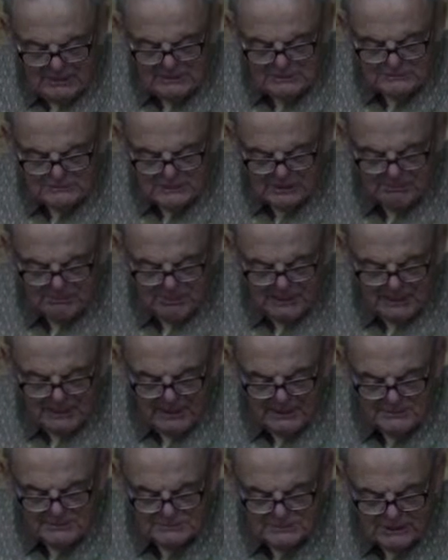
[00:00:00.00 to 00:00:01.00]
He said, "But
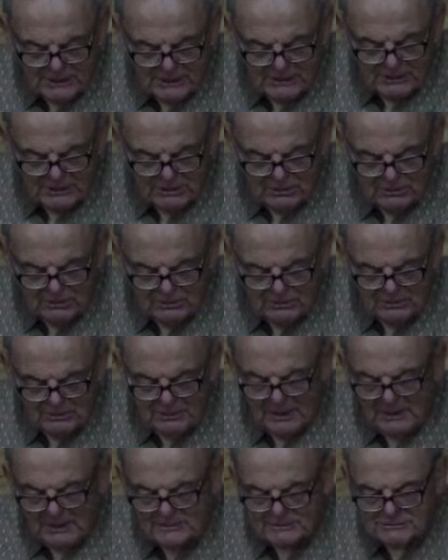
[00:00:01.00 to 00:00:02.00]
I say to you,
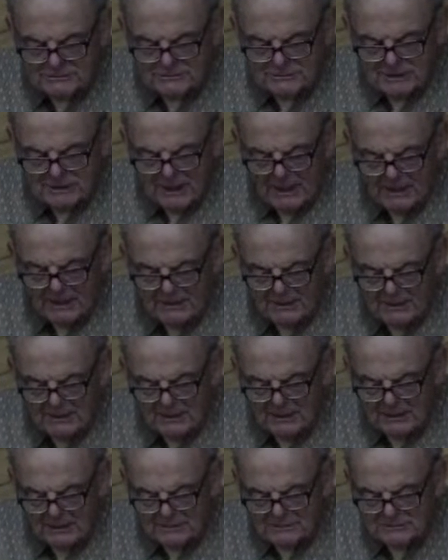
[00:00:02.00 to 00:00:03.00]
do not stand
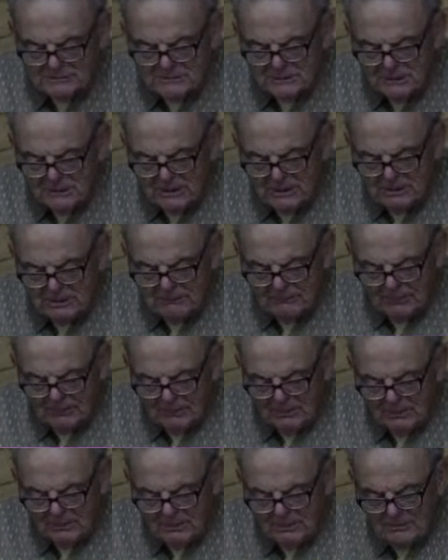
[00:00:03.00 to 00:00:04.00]
against
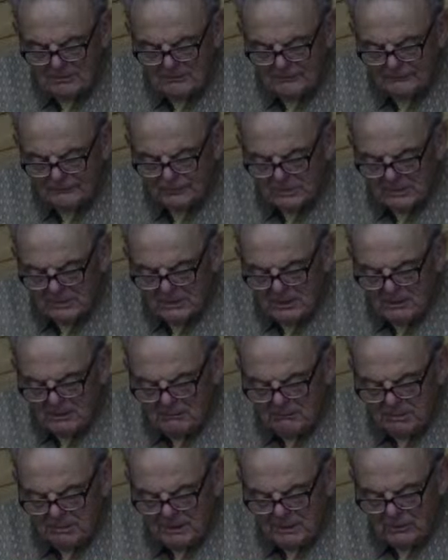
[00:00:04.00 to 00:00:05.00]
evil,
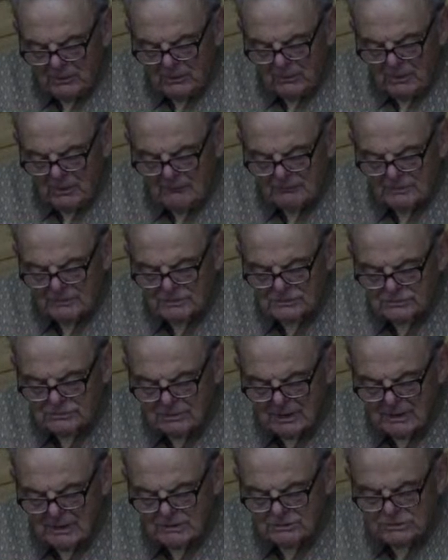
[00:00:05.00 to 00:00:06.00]
but whoever
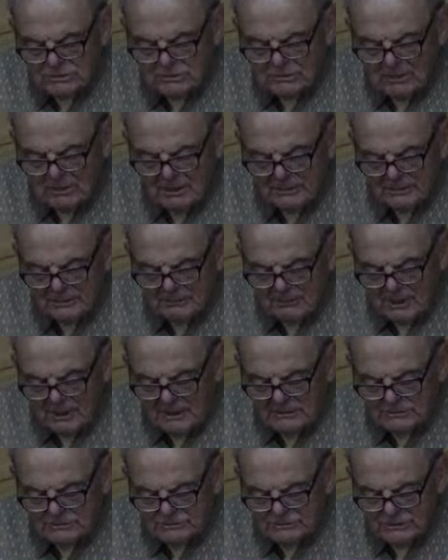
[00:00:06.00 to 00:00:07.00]
strikes you on the
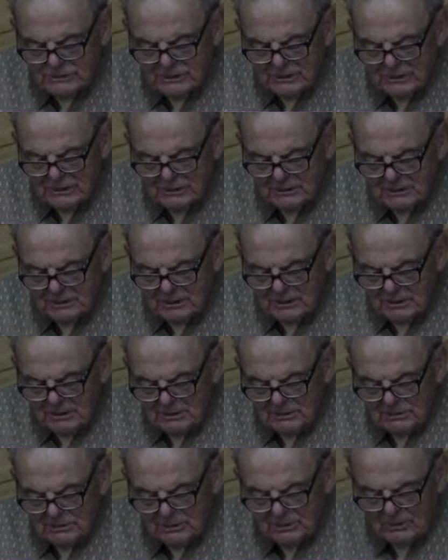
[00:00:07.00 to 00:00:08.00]
right cheek,
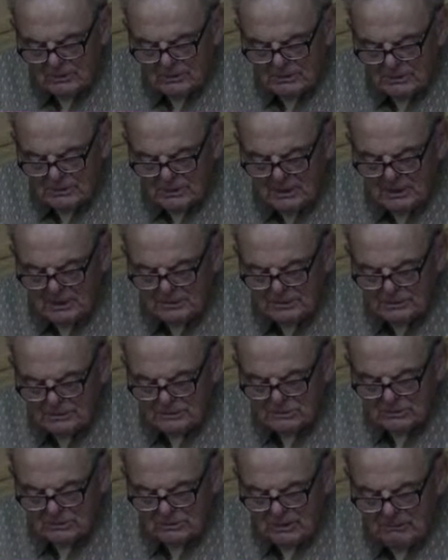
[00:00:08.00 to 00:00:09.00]
turn the
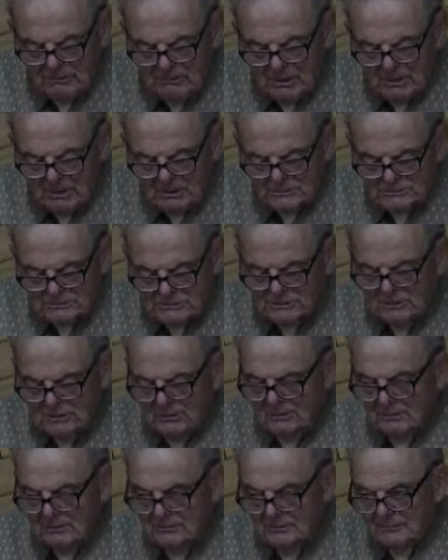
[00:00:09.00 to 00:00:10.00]
other to him
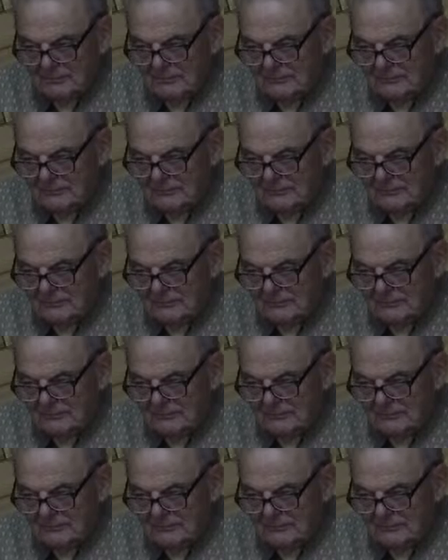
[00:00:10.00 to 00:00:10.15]
also."